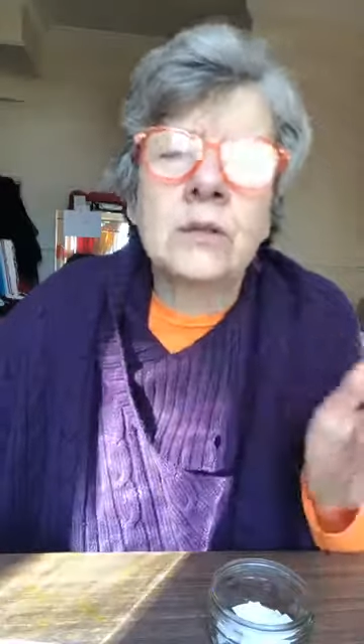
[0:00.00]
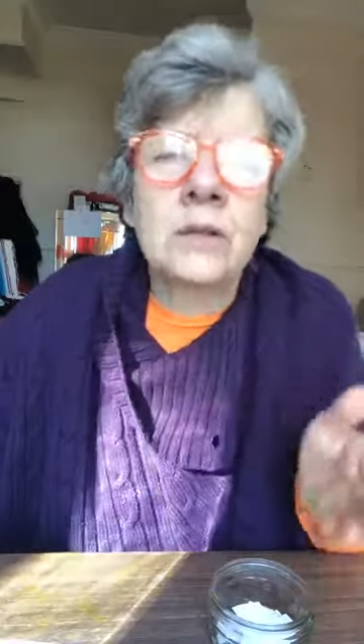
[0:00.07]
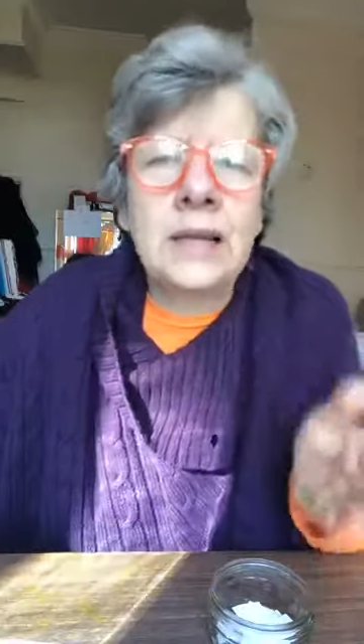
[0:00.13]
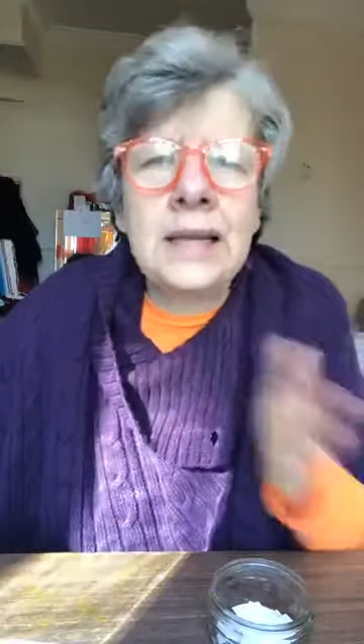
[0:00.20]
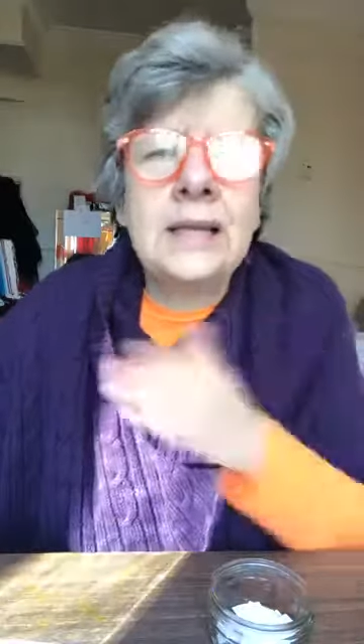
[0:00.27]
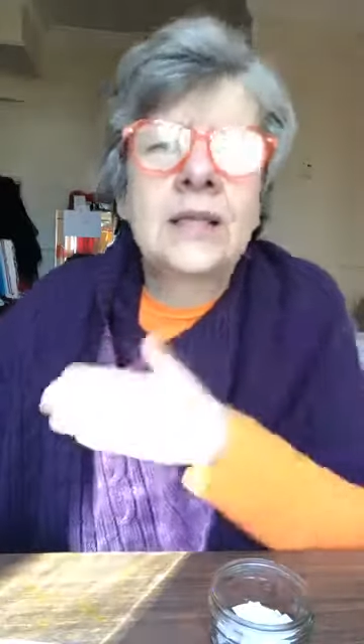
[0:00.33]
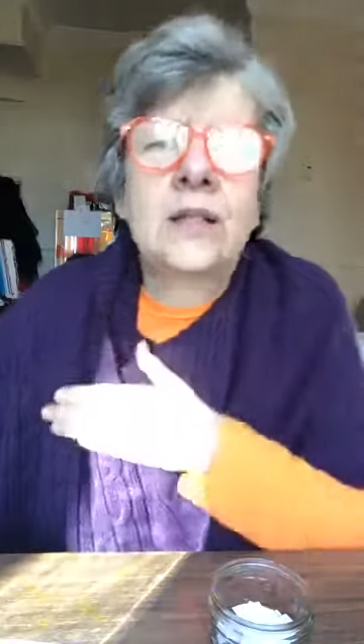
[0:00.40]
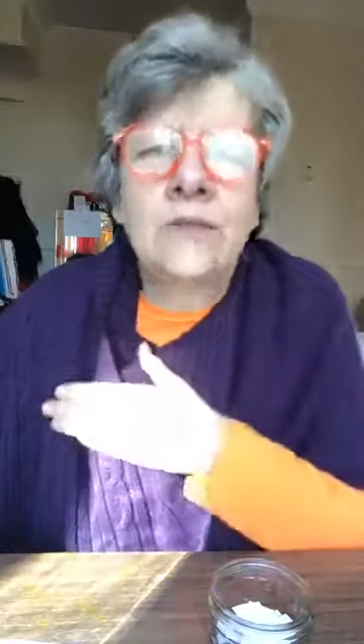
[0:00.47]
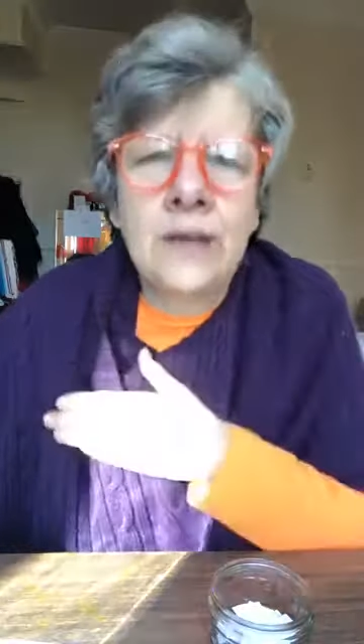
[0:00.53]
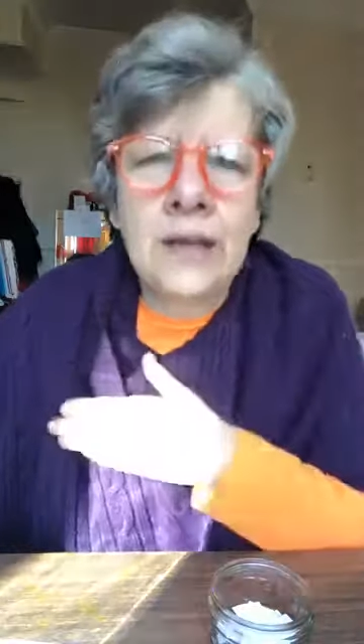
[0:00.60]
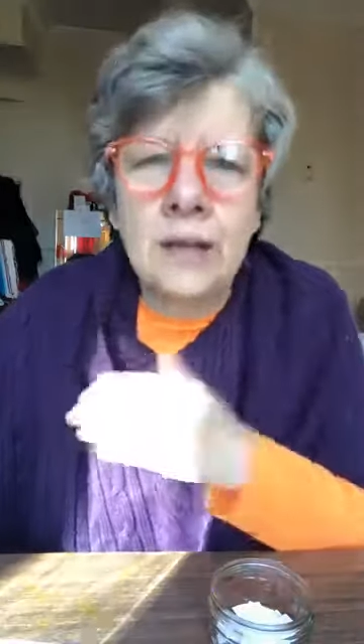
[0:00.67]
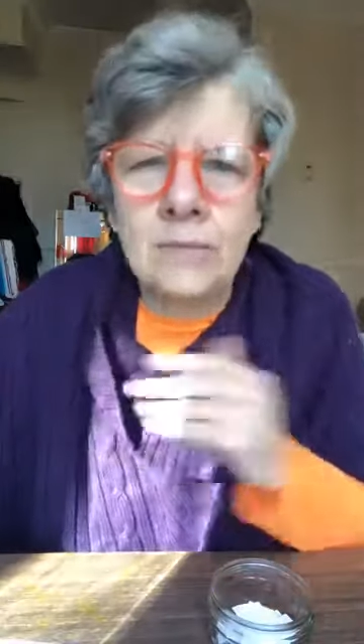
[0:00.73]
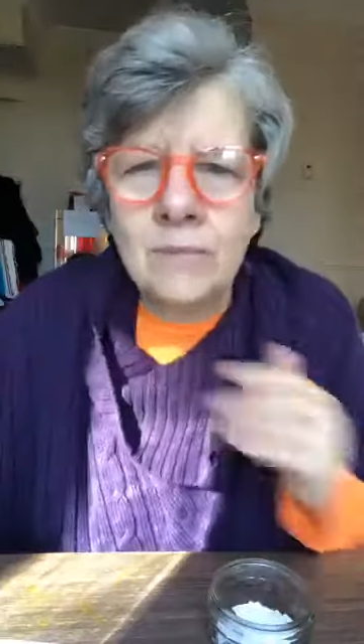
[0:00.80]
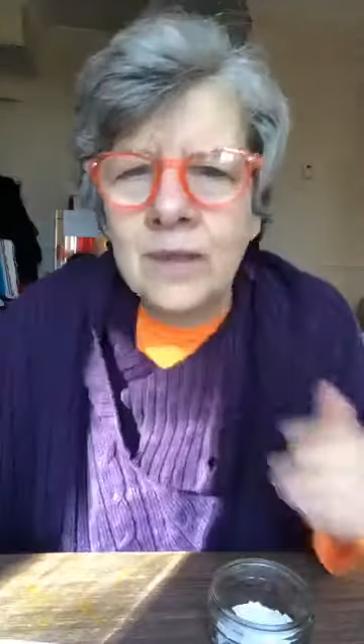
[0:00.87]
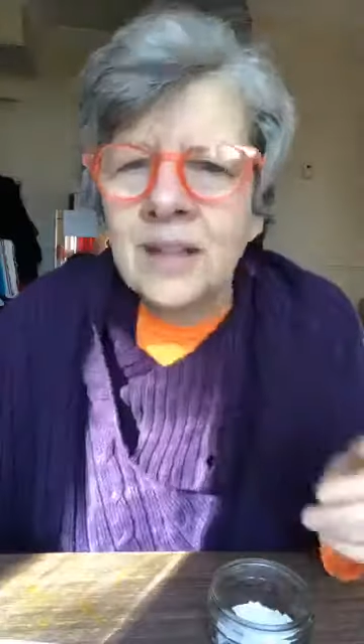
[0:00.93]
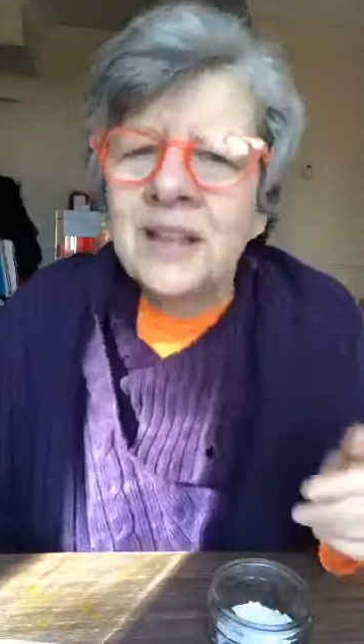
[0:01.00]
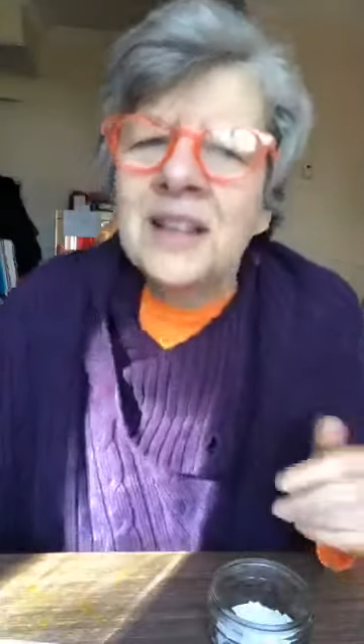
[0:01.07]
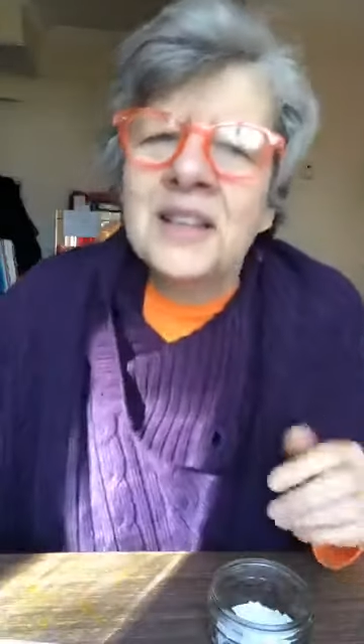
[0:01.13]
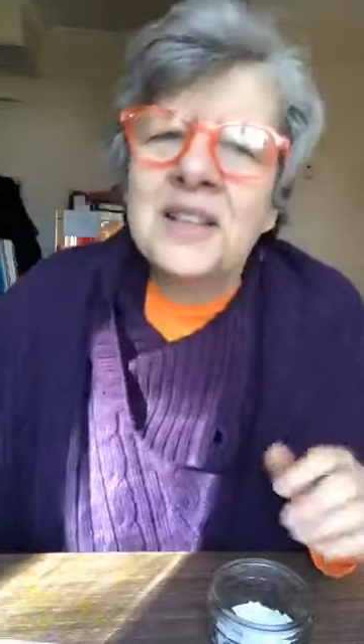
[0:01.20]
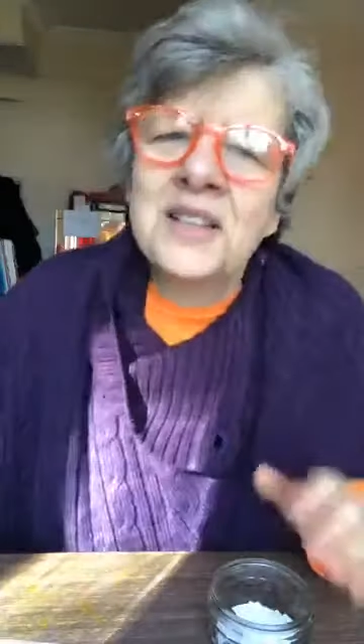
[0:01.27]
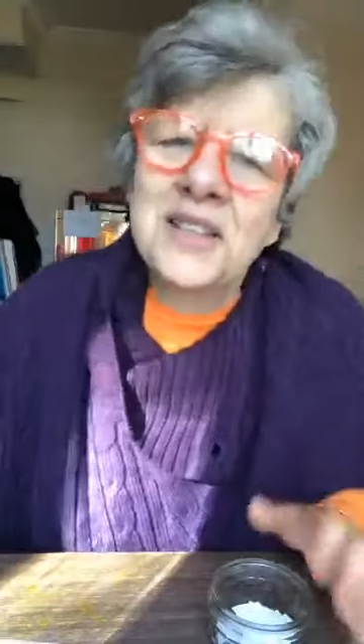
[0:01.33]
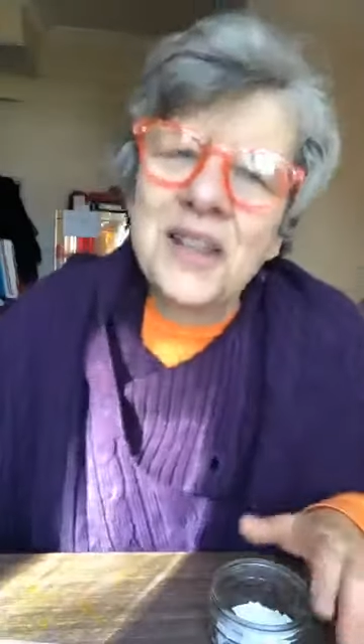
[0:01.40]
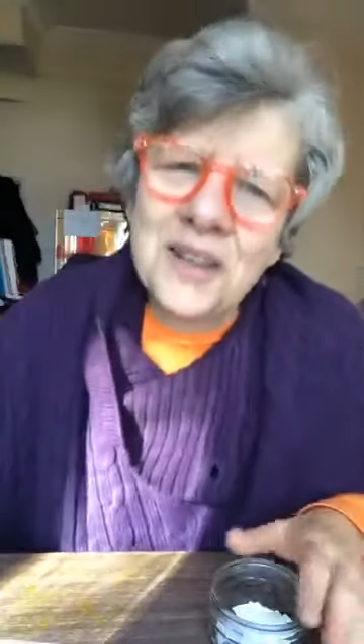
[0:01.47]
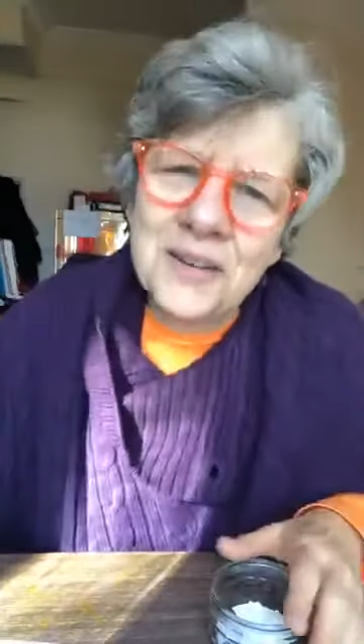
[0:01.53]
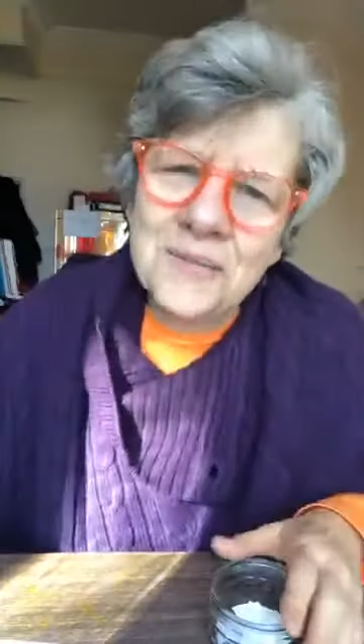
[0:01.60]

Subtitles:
east of here. So,